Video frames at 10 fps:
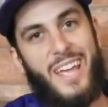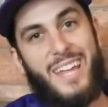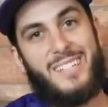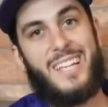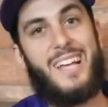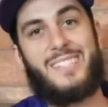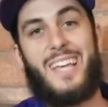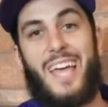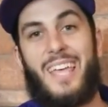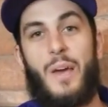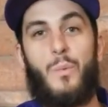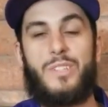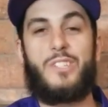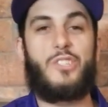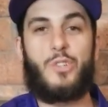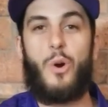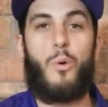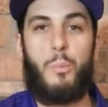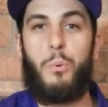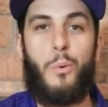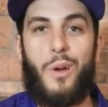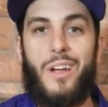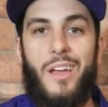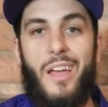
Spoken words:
it is SK again with the SKOL Report,